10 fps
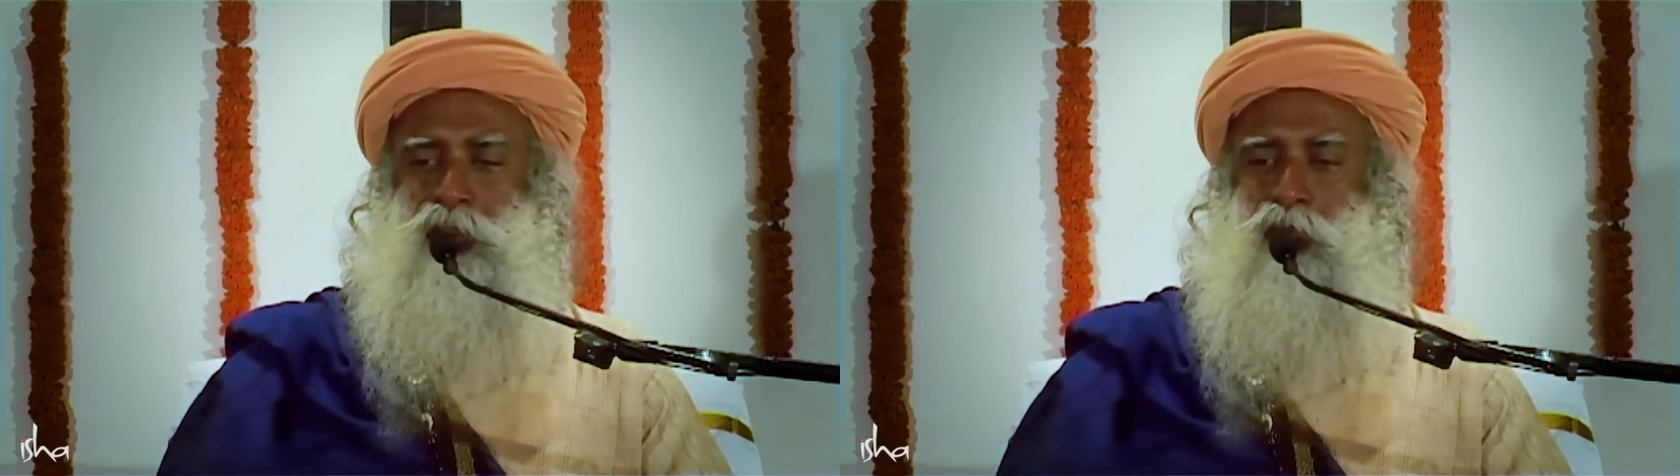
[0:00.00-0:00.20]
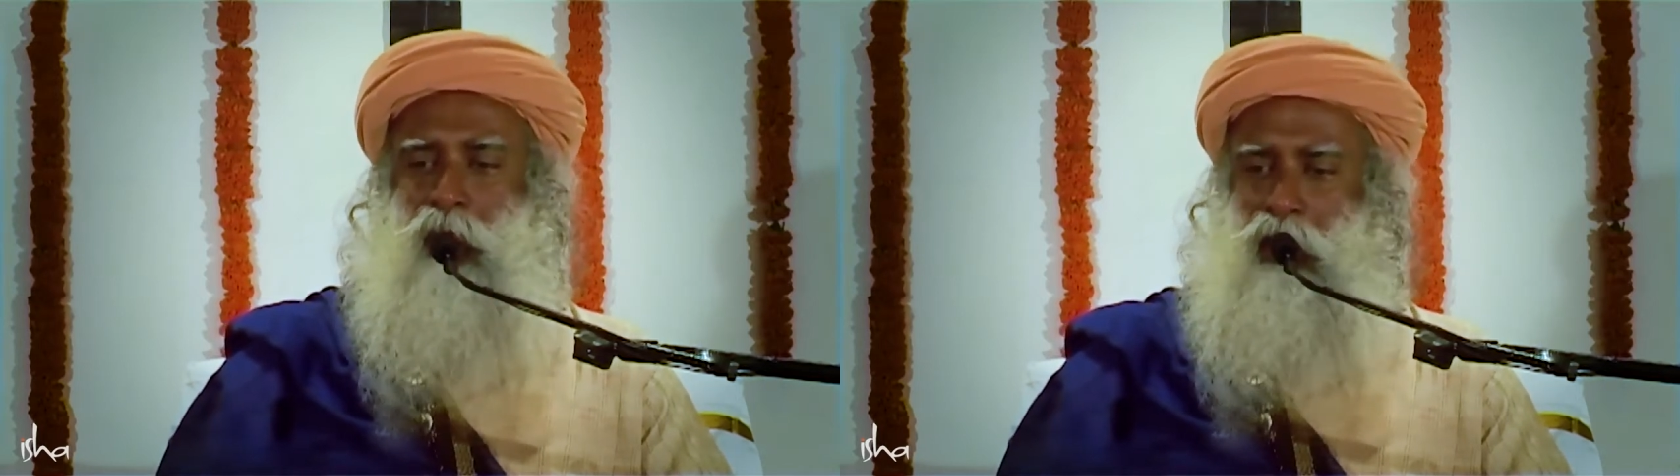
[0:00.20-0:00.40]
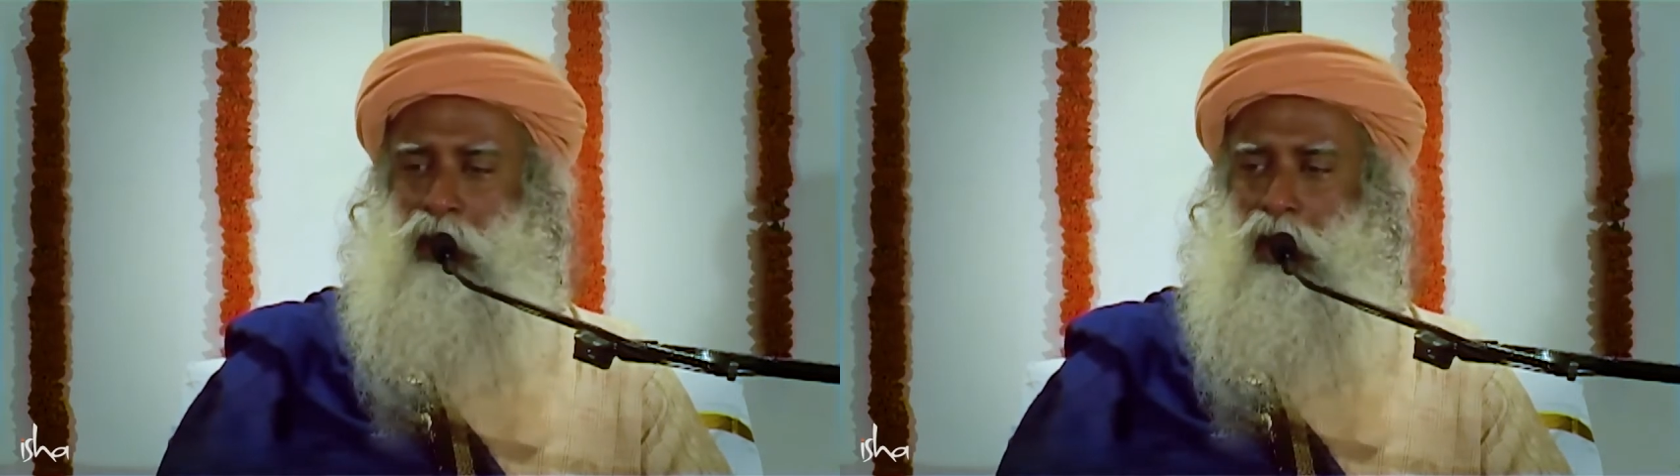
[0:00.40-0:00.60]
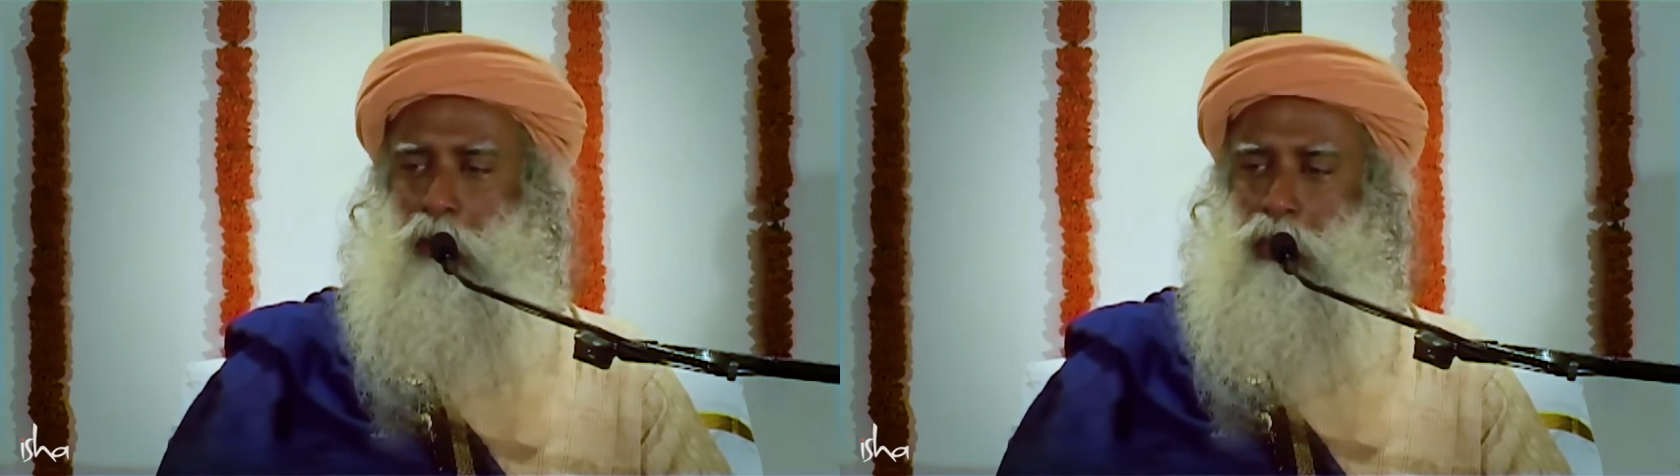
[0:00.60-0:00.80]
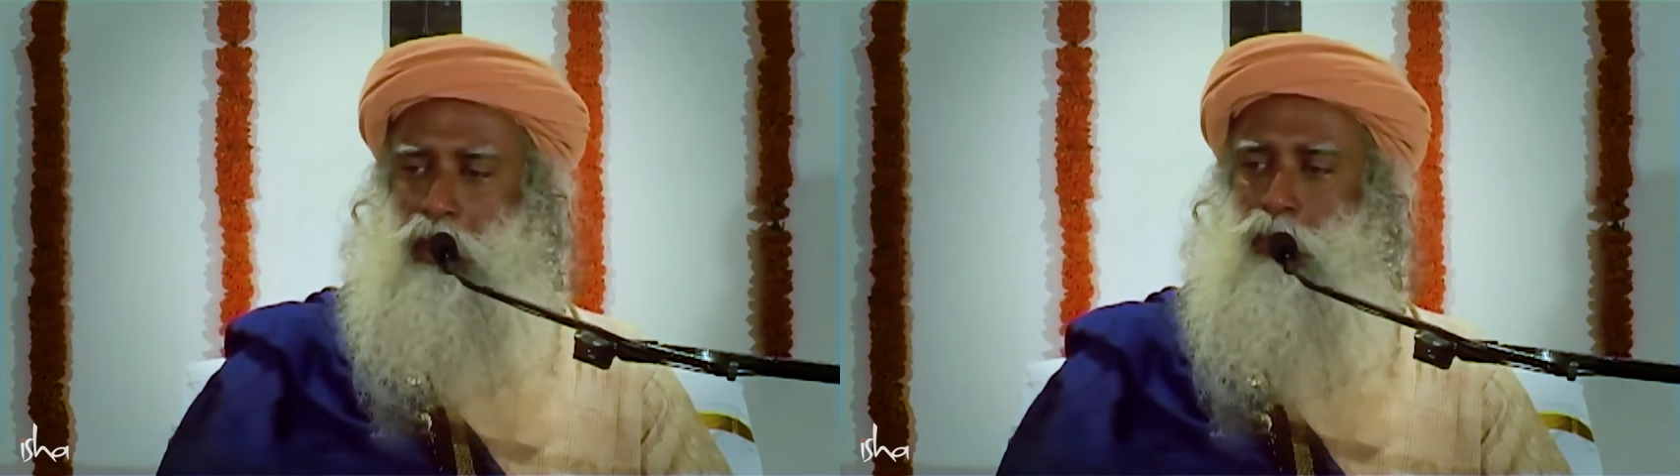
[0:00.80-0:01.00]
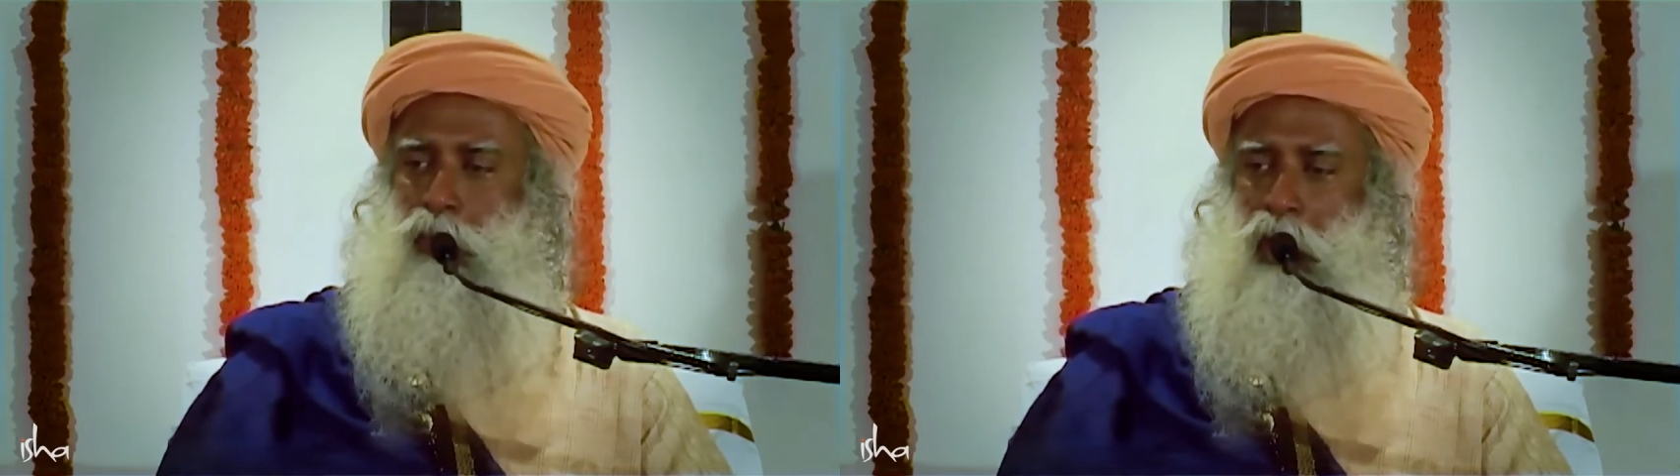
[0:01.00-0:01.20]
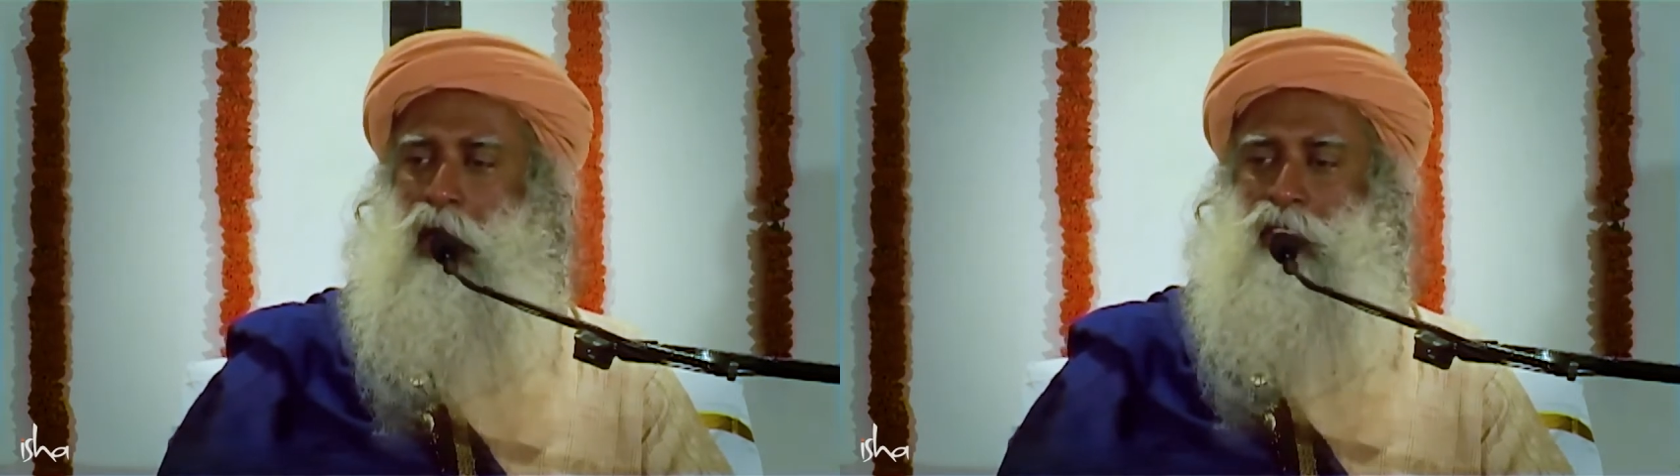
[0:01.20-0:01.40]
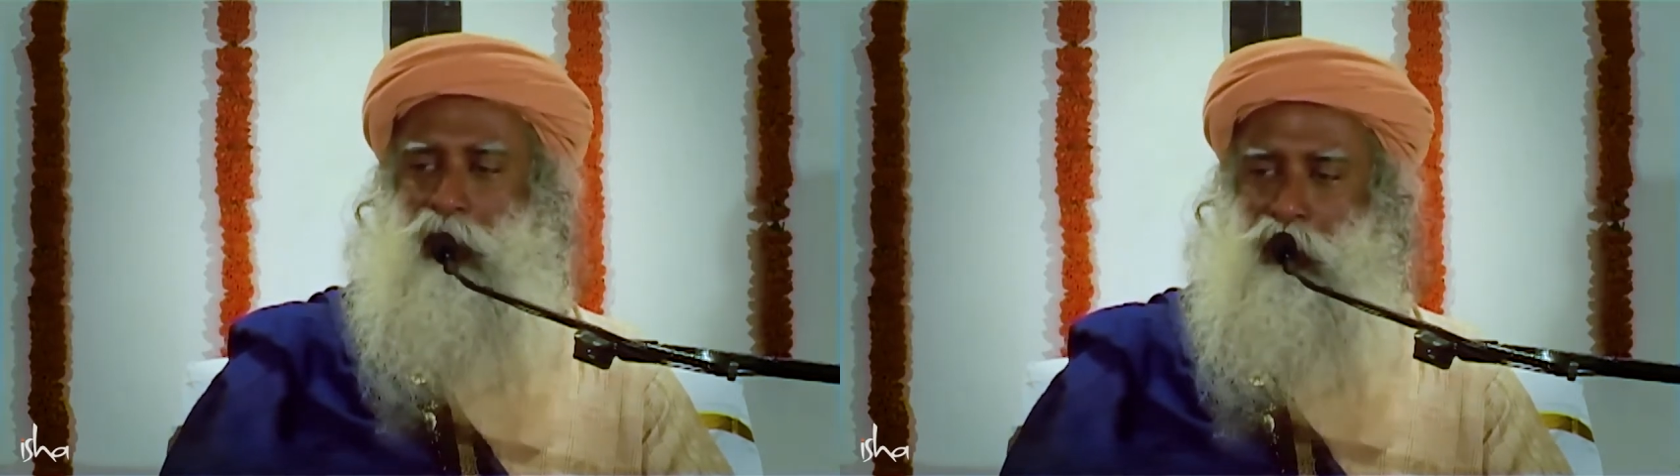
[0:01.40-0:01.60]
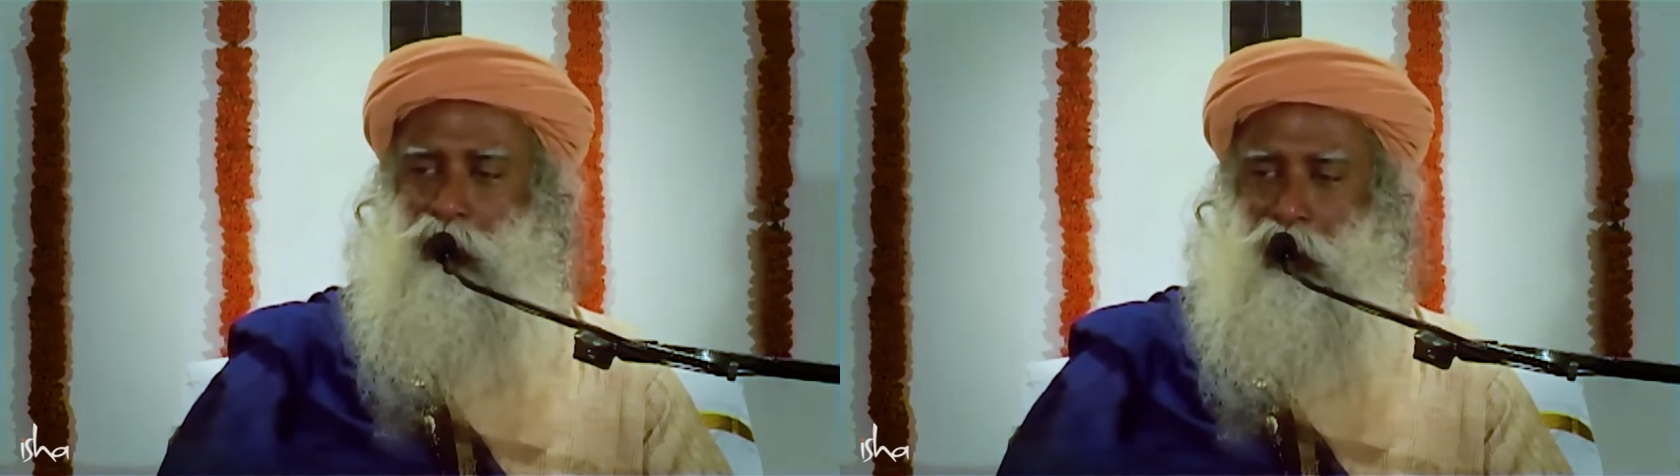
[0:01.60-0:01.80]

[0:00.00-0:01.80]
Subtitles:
Why a peak would rise like